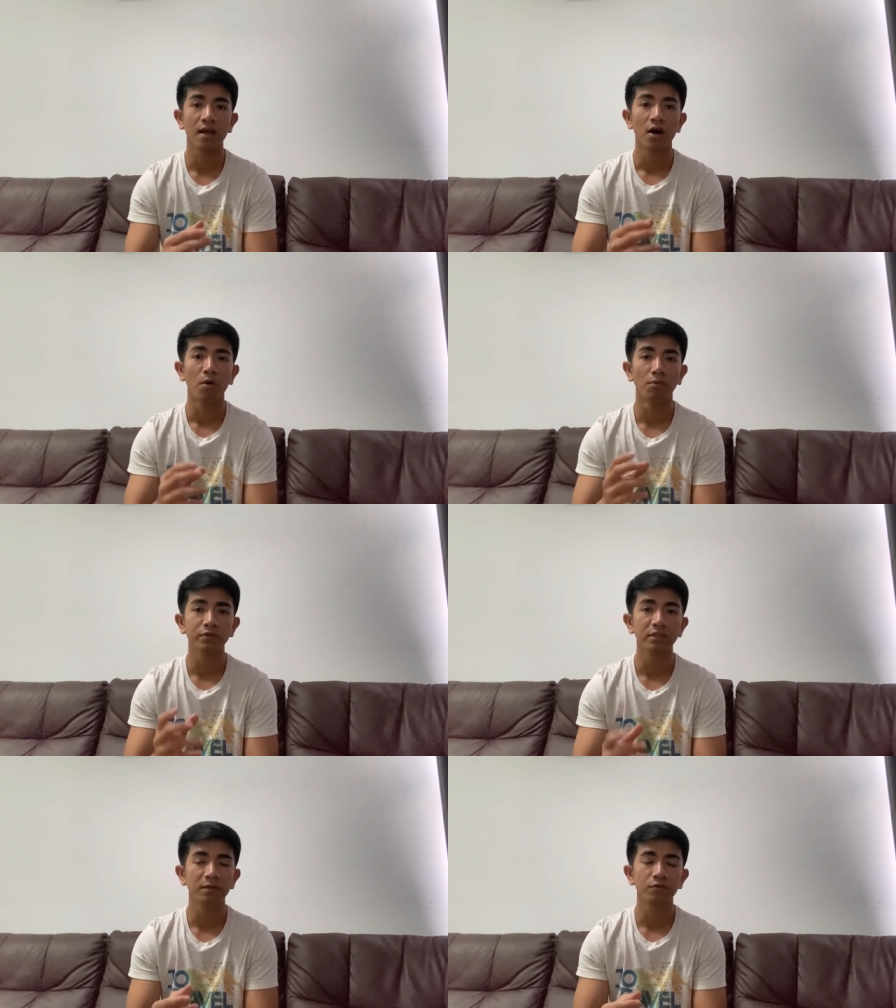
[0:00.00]
A
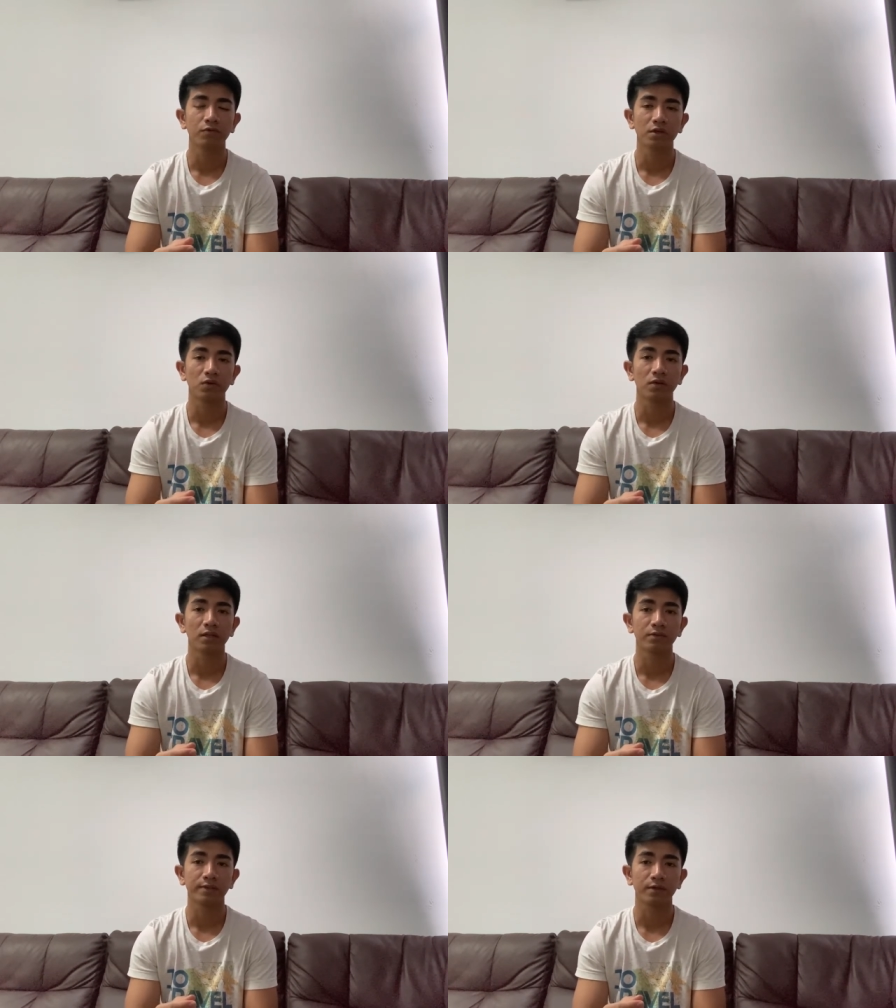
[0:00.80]
Muslim
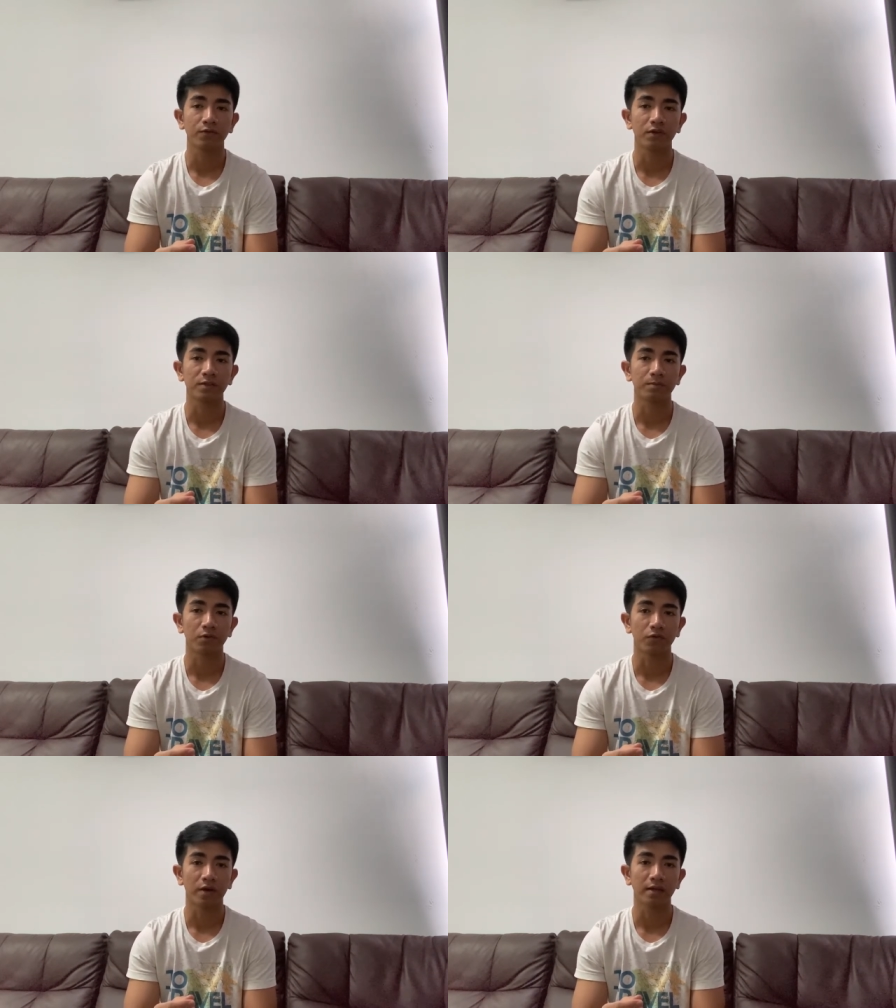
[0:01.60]
funeral service
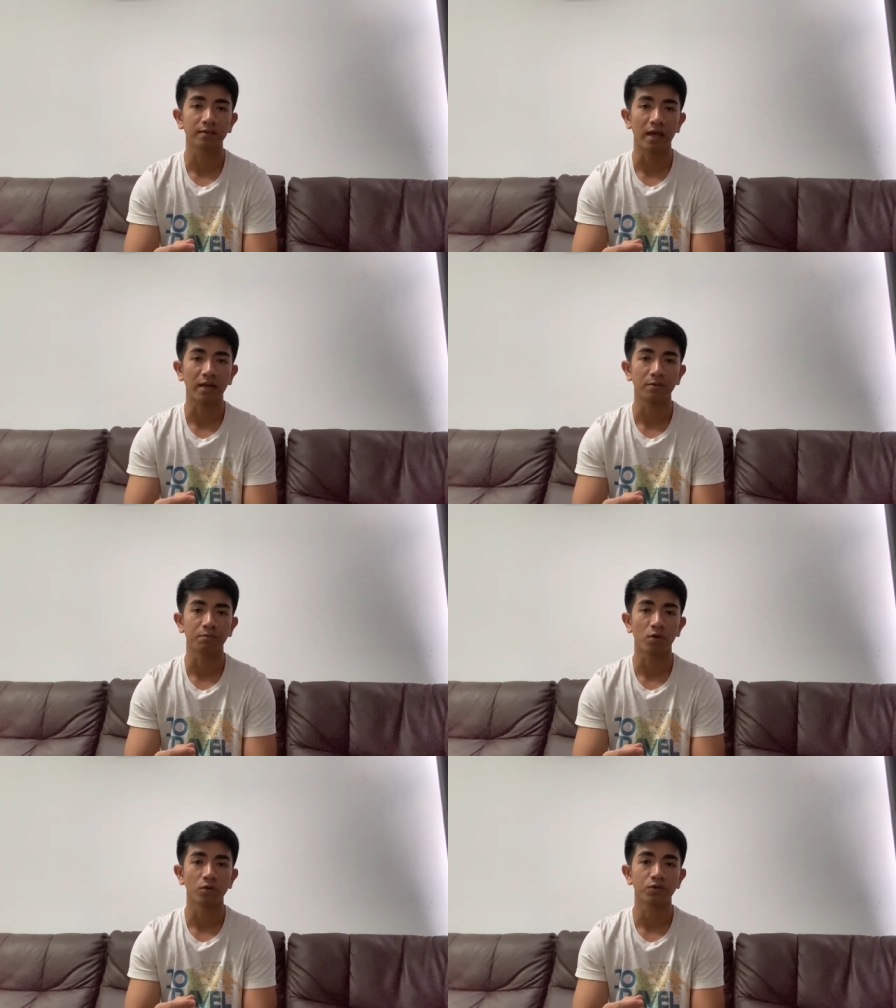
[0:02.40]
provides an
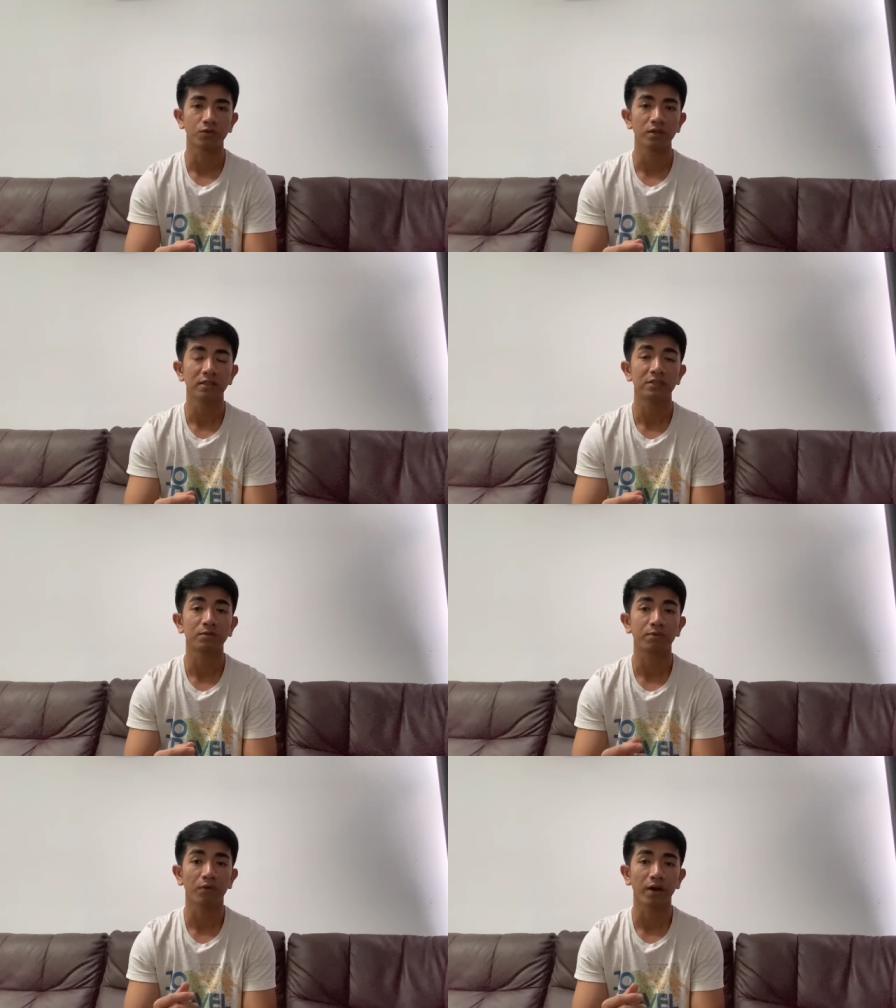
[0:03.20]
opportunity to
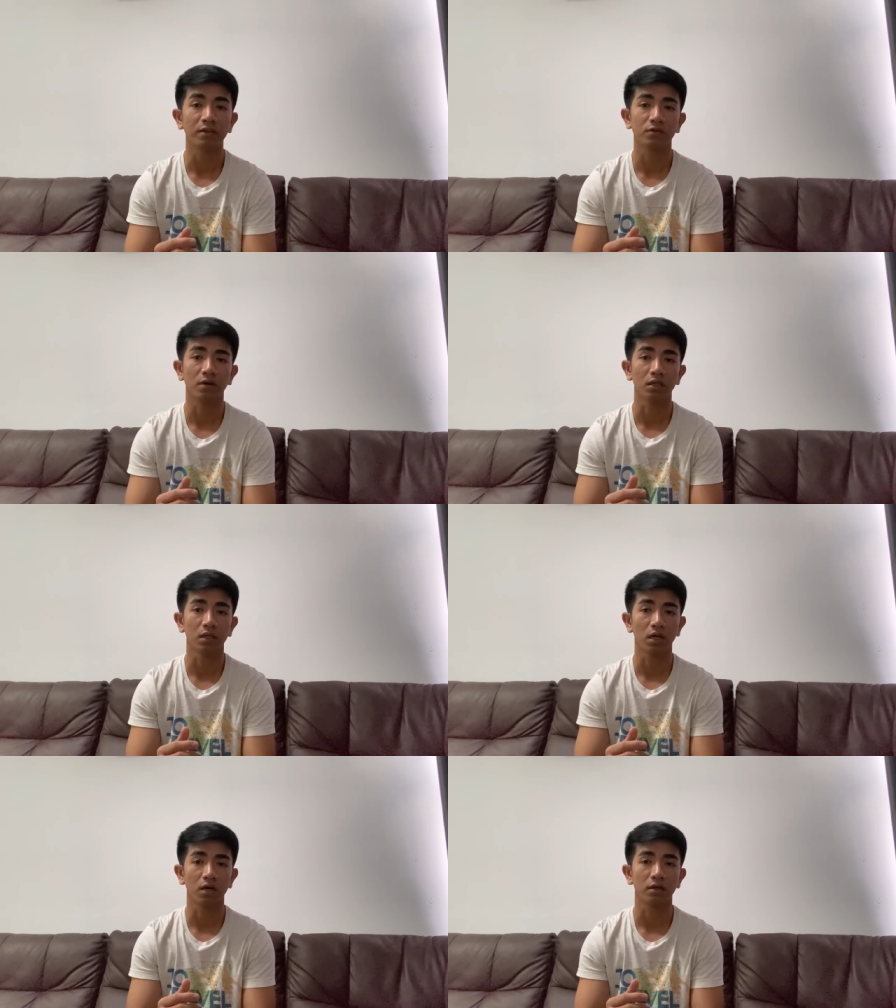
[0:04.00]
pray to
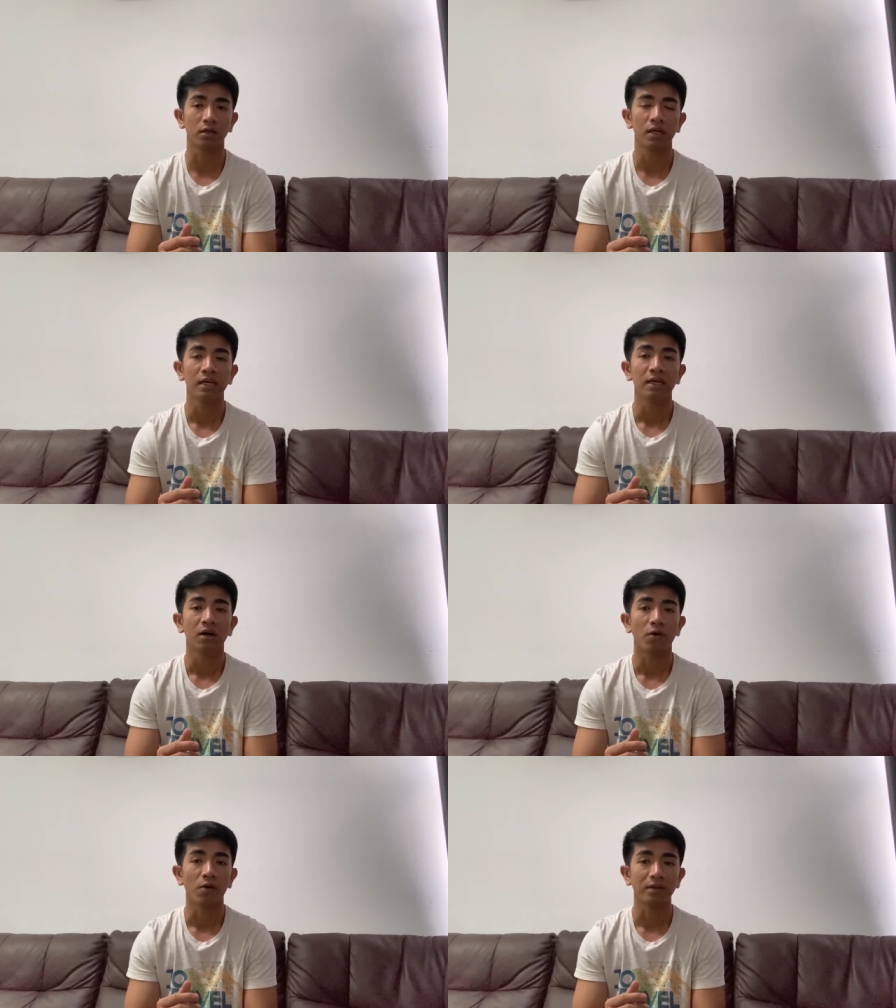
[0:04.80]
Allah,
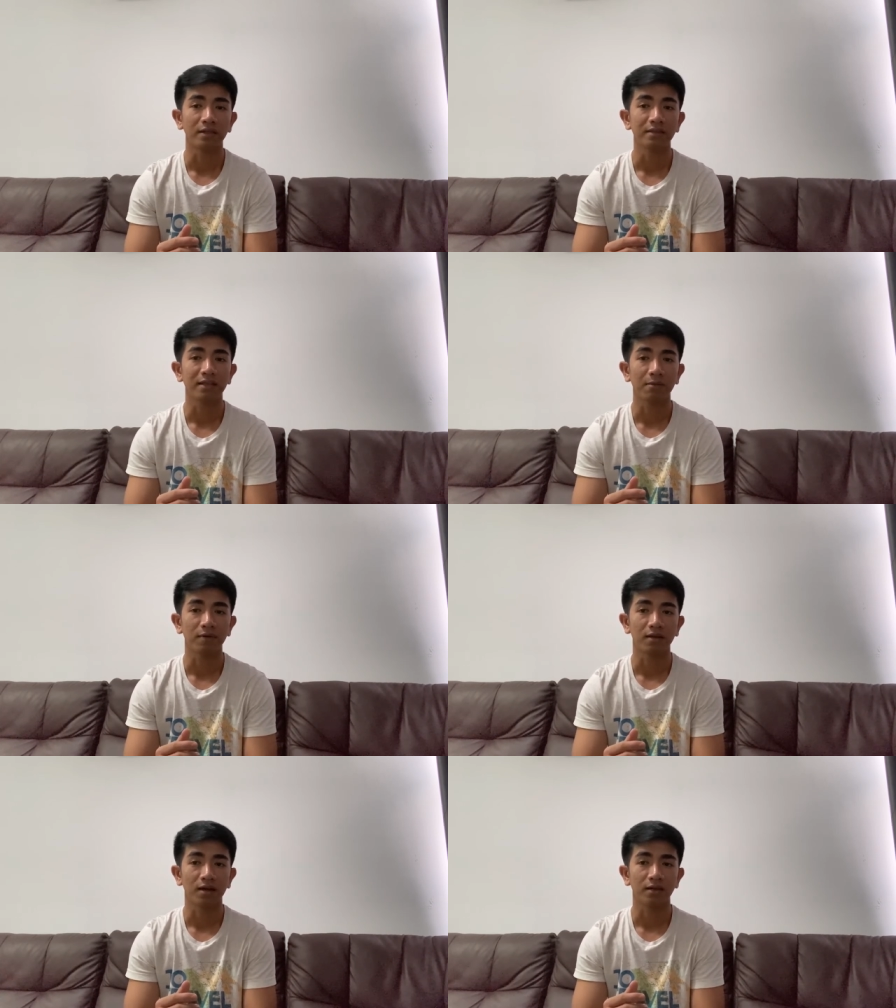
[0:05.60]
or the
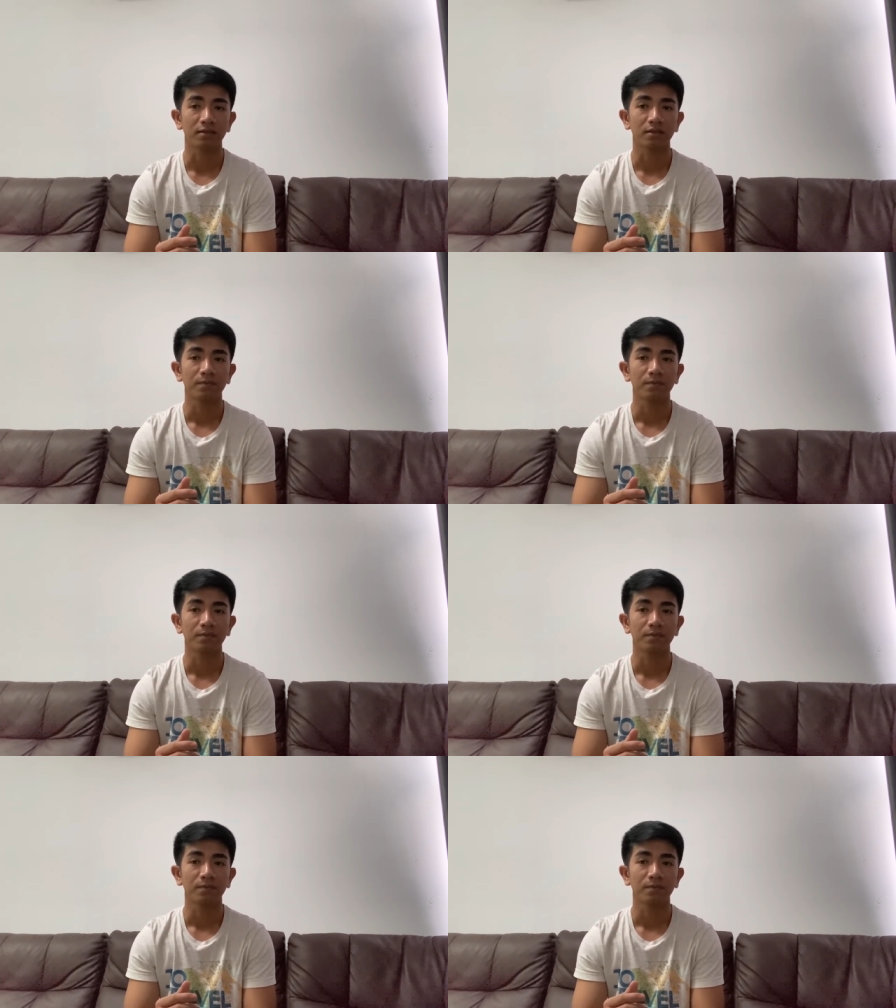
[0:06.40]
Islamic God,